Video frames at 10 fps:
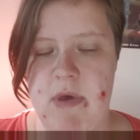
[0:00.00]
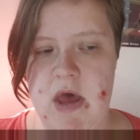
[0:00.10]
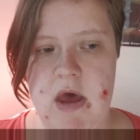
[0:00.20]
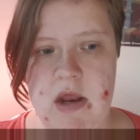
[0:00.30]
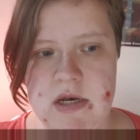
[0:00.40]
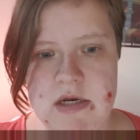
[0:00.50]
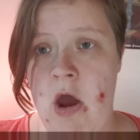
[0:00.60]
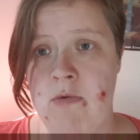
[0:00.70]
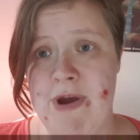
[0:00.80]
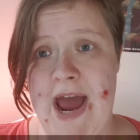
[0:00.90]
And
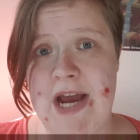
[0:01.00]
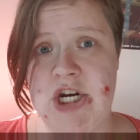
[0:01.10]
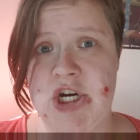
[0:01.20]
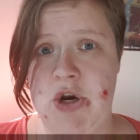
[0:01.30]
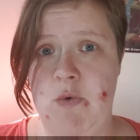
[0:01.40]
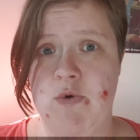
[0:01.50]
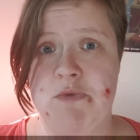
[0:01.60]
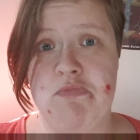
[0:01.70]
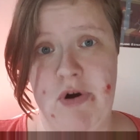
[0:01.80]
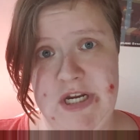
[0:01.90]
her reaction was
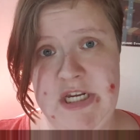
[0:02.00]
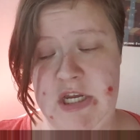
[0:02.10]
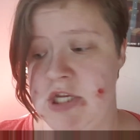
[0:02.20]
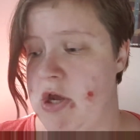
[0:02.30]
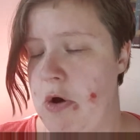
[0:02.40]
priceless.